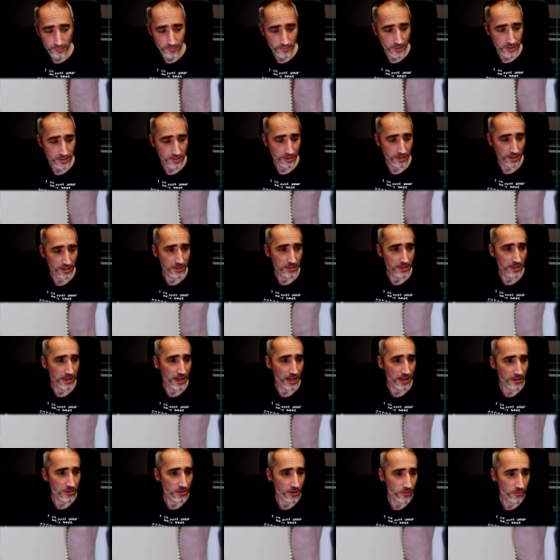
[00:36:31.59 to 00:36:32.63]
basically the
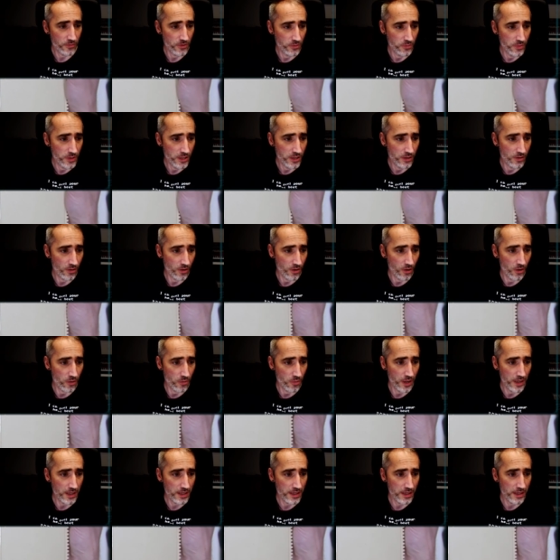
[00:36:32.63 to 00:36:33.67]
end of the video
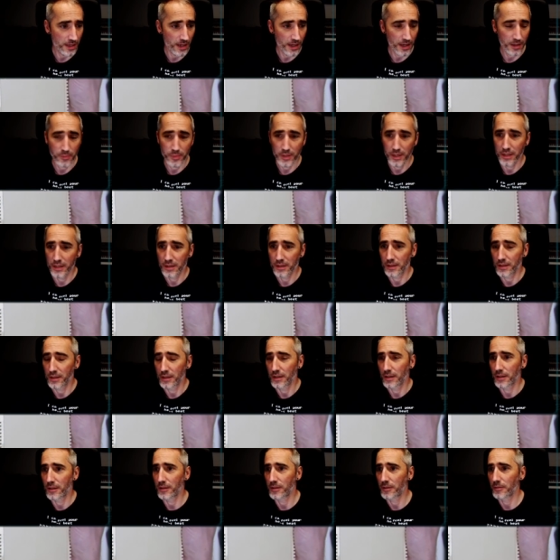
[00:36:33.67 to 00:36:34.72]
already. I mean,
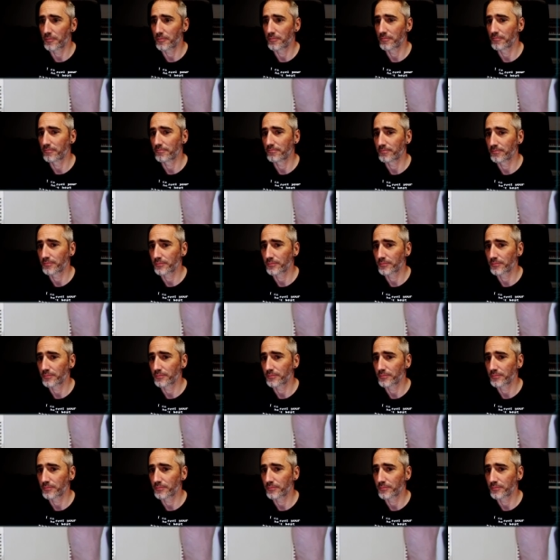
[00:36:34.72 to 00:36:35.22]
um,